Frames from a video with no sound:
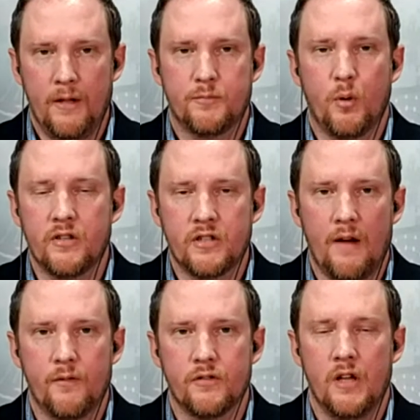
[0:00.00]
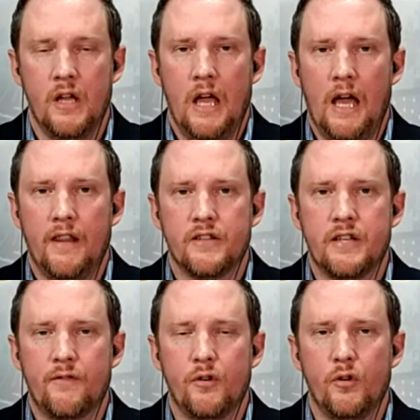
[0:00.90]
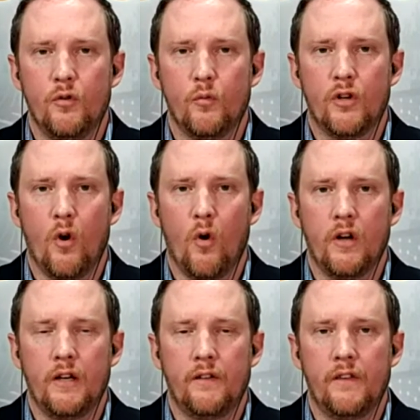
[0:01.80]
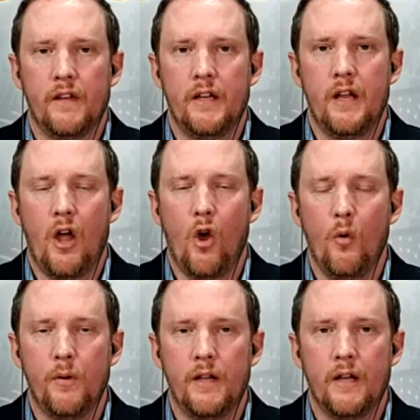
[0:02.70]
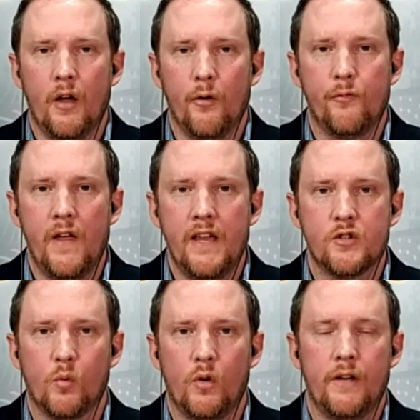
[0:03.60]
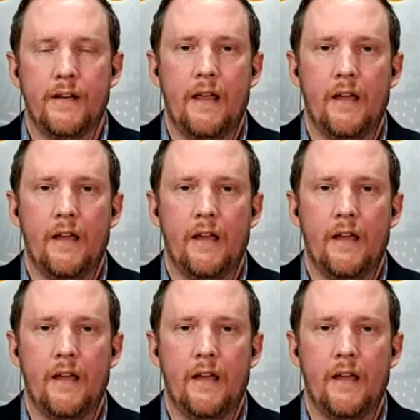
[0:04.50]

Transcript: his press conference this afternoon regarding the opening of Phase 1,